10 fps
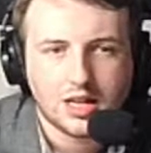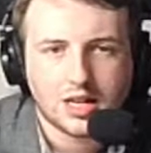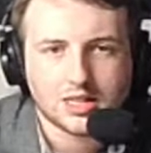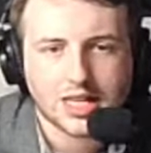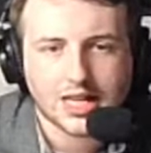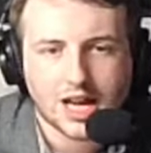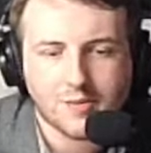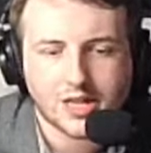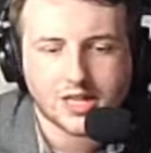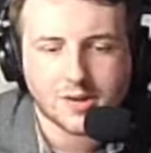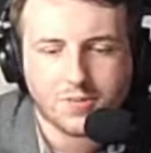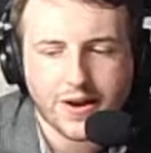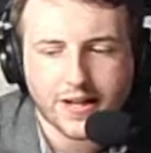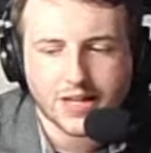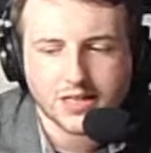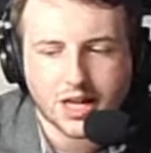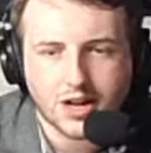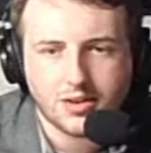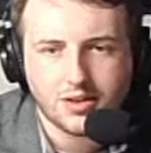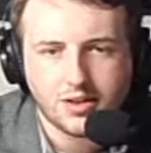As they come into the braking
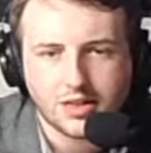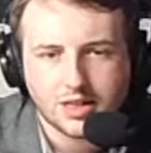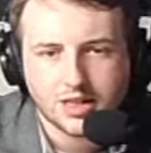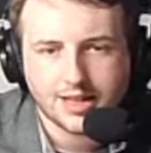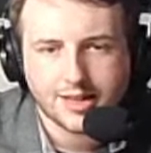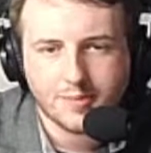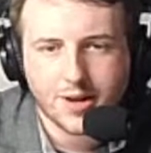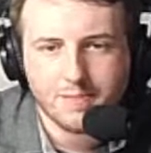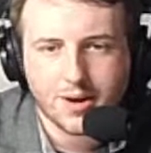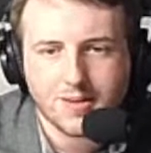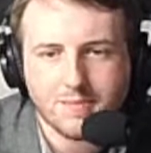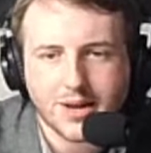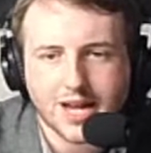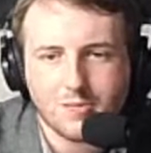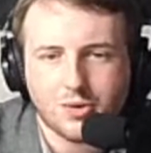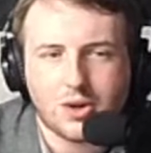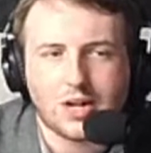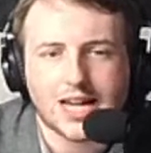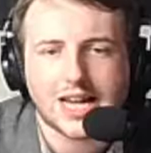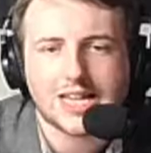zone. A little bit bumpy and
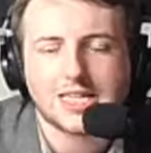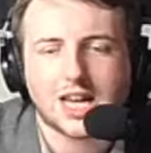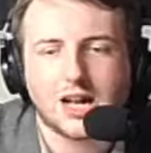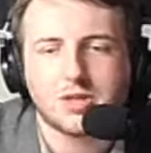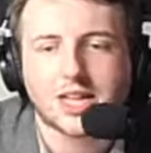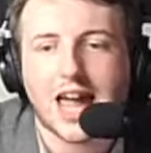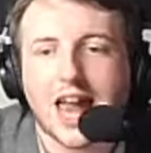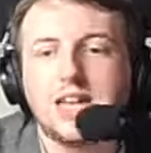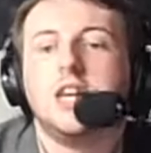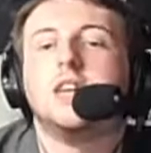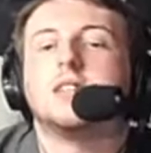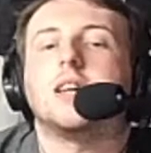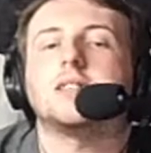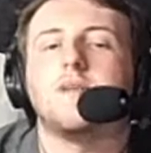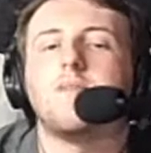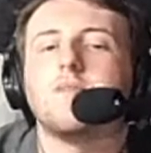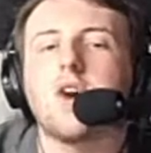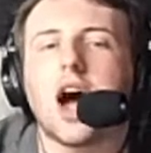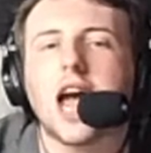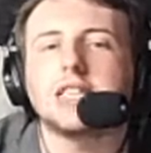brawly into Club Chicane. Sutton
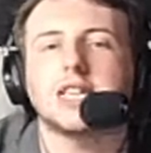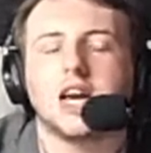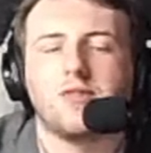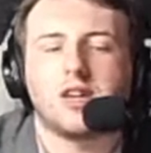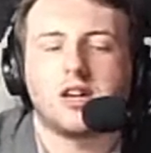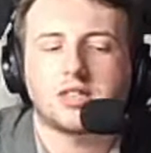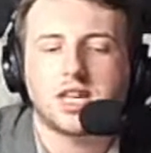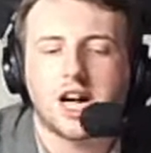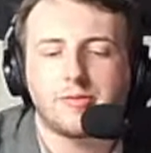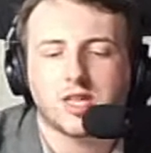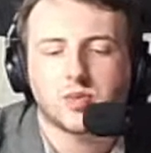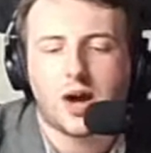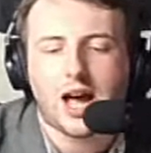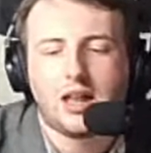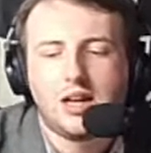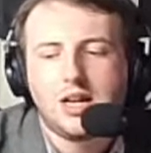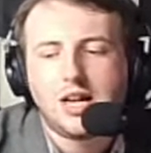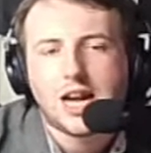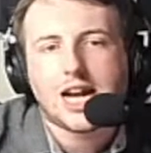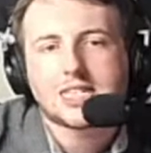riding over those curbs as well.
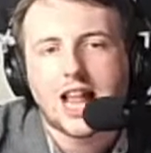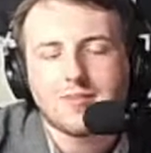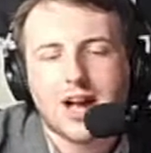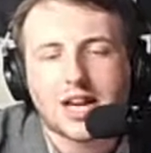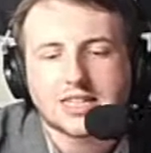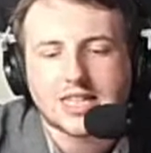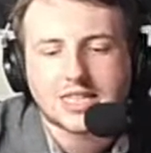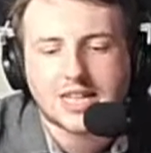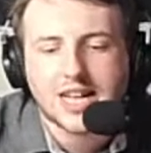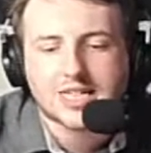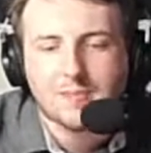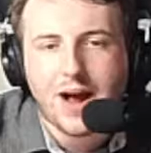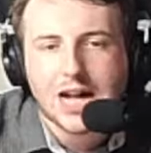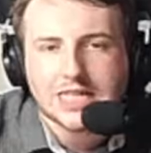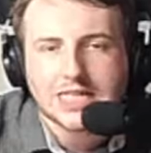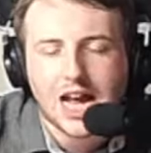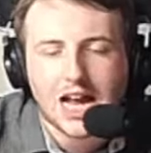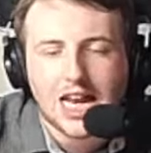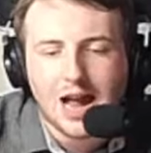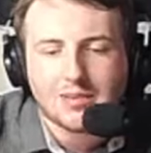It's lap 9 of 16. It's about to start
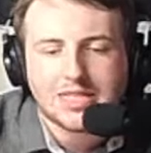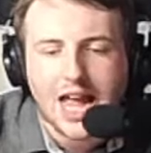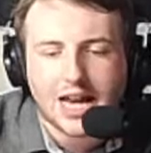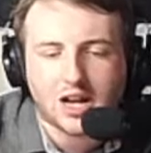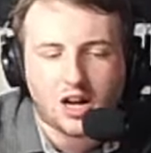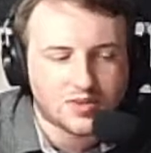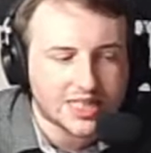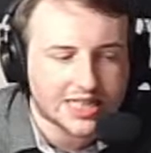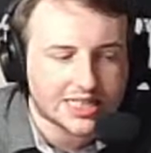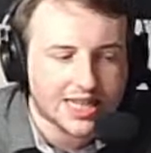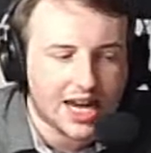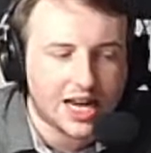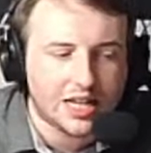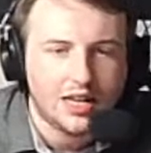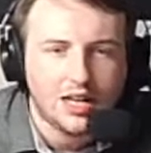lap 10 of 16.